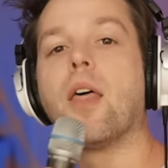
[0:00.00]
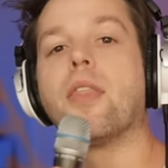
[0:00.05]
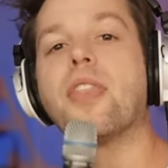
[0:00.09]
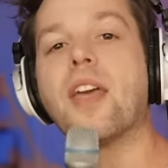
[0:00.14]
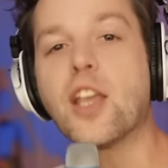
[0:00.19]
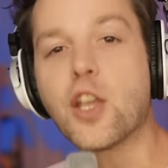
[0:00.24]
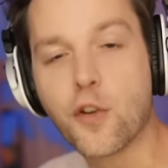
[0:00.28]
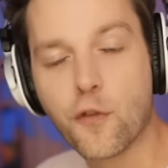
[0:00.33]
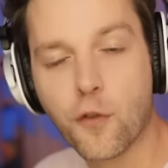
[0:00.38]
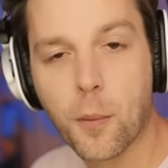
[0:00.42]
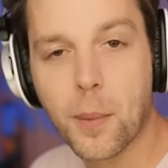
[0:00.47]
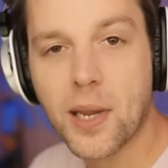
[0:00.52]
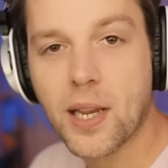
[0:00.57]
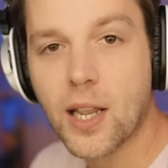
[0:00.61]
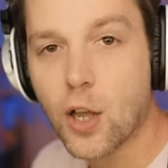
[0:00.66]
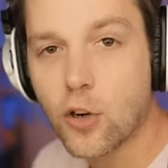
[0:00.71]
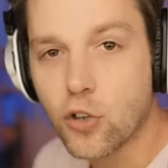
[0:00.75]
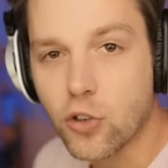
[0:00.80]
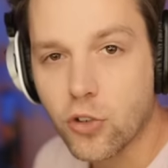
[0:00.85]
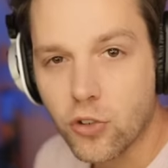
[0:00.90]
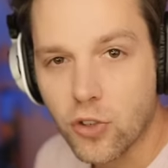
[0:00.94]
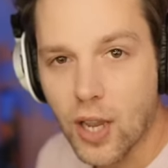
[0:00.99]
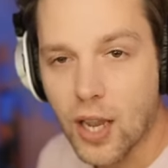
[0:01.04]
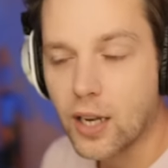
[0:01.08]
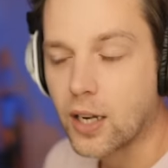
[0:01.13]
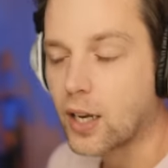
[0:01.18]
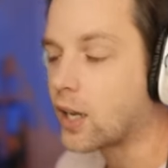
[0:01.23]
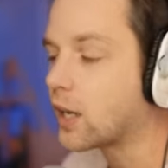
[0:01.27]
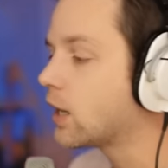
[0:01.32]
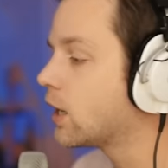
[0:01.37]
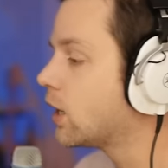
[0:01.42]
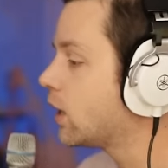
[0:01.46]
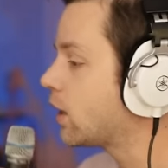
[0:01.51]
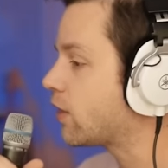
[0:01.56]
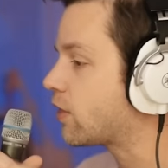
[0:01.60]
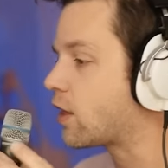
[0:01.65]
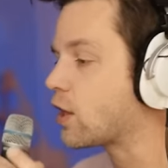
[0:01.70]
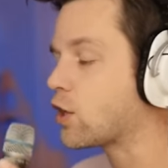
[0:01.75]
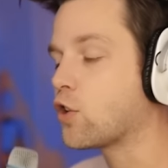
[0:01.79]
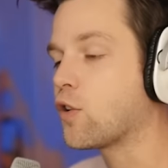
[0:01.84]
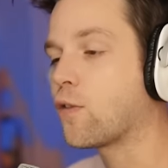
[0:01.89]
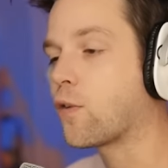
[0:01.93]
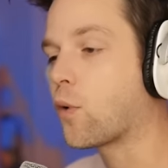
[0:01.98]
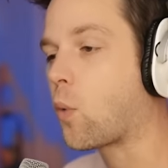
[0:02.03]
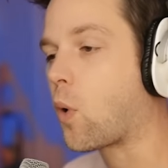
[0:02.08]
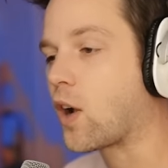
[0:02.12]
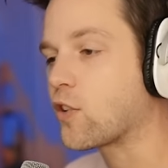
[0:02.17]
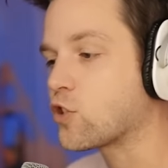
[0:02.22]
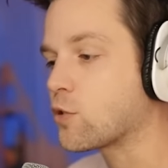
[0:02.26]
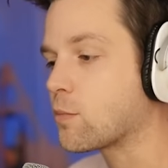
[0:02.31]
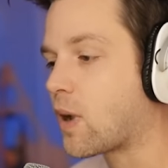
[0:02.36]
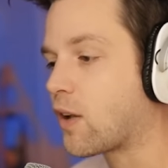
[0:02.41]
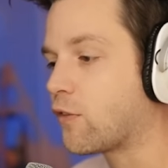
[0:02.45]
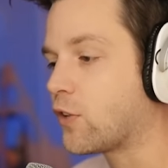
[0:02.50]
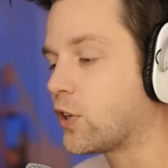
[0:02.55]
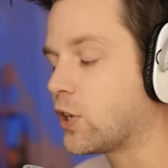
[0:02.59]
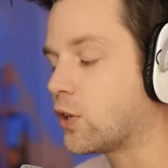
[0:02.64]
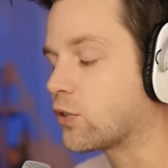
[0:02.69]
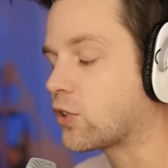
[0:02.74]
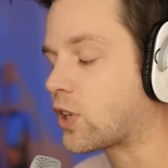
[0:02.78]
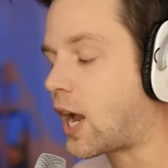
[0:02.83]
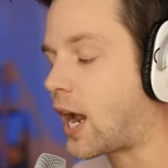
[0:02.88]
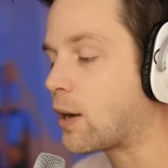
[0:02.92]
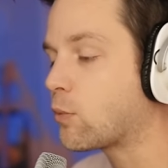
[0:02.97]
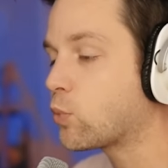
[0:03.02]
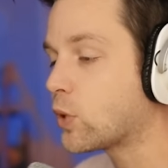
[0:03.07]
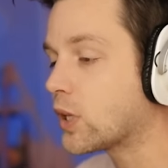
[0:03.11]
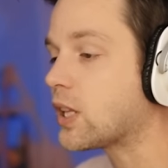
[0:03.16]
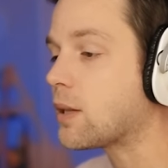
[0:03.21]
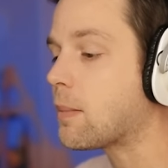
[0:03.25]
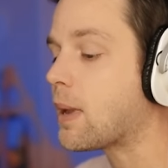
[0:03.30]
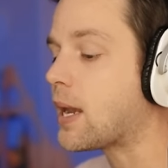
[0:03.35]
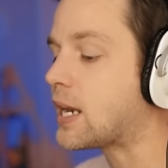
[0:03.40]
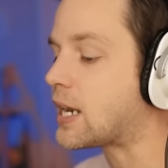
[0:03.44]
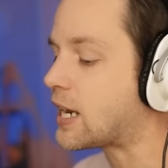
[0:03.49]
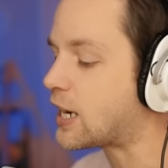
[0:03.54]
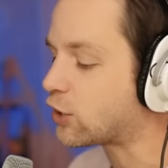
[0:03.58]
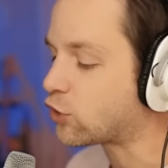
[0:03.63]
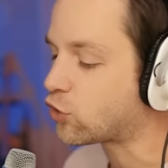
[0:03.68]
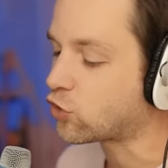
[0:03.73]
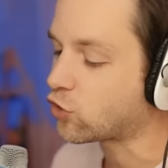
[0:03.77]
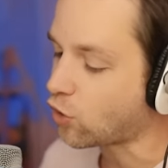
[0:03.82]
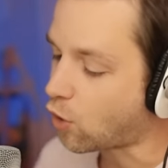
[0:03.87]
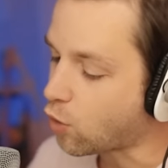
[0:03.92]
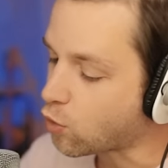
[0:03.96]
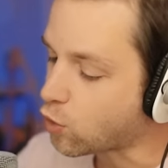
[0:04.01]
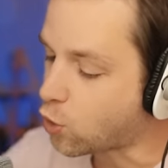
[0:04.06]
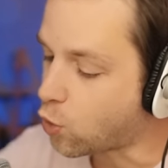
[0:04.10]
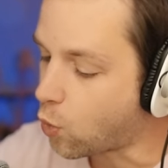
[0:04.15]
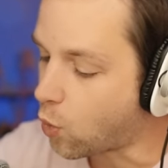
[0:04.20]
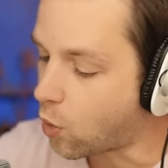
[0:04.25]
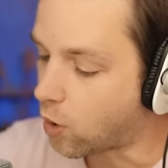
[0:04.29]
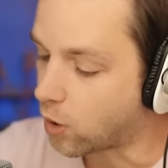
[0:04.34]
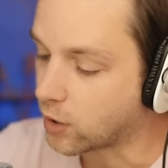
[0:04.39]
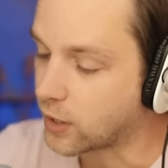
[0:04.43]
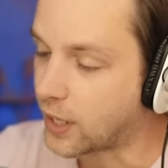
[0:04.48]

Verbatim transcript: Thank you for being understanding. Thank you for watching my videos. I really mean it. It's so cool.